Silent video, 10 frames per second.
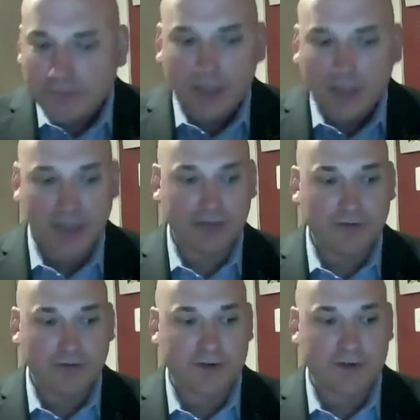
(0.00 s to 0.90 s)
letting the
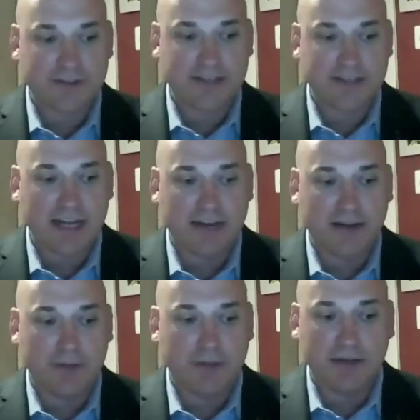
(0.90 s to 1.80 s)
voters decide. And
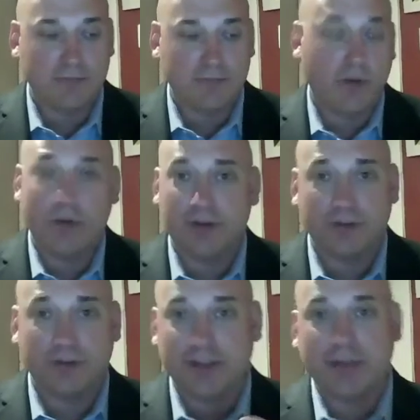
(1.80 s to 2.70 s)
I mean, all we
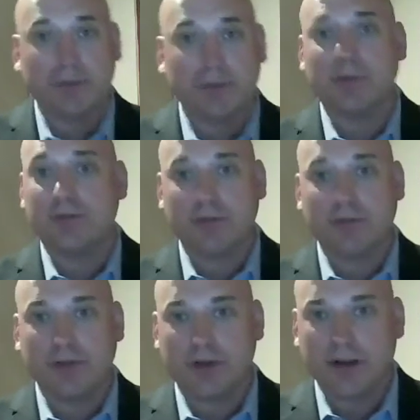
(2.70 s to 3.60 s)
really did was put
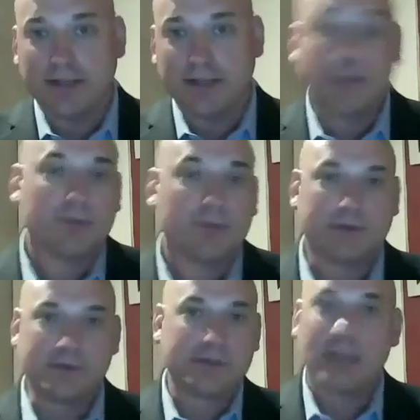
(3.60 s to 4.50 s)
forth our ideals, which
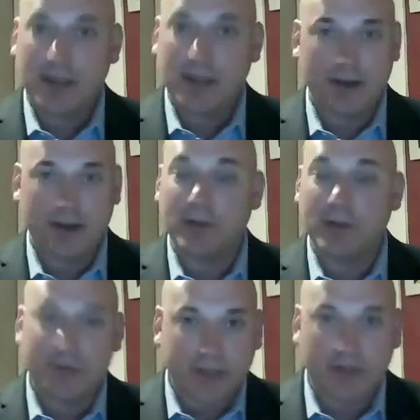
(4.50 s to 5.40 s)
was,
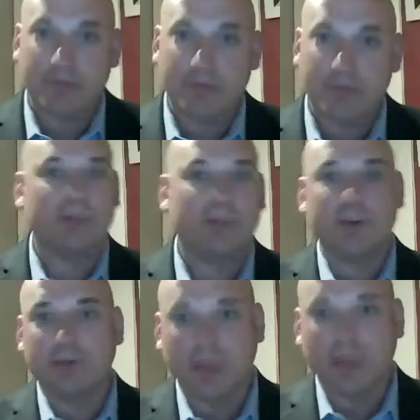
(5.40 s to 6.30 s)
limited government,
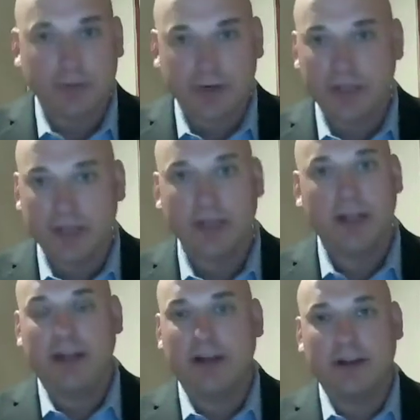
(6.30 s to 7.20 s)
individual liberty,
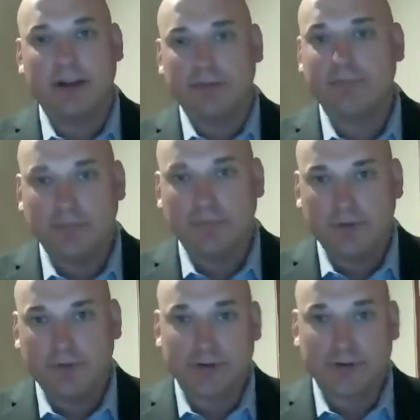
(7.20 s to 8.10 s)

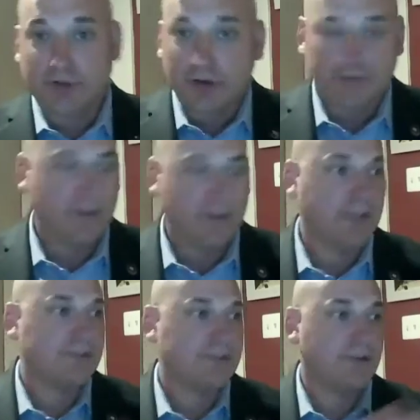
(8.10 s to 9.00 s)
strong
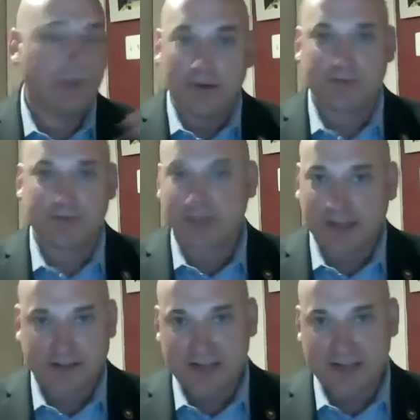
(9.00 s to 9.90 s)
defense, always
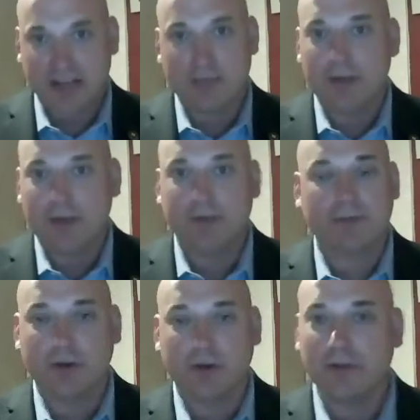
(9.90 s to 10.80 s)
protect the Second Amendment,
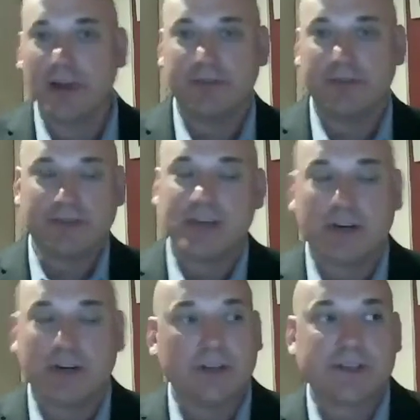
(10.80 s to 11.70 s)
pro-life, et
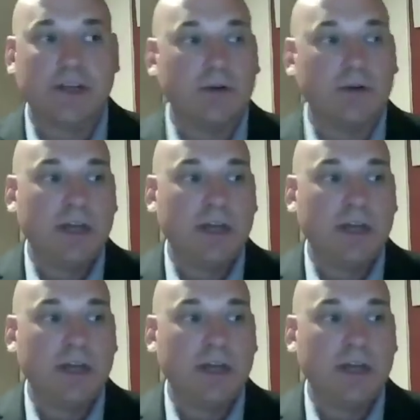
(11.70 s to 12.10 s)
cetera. So,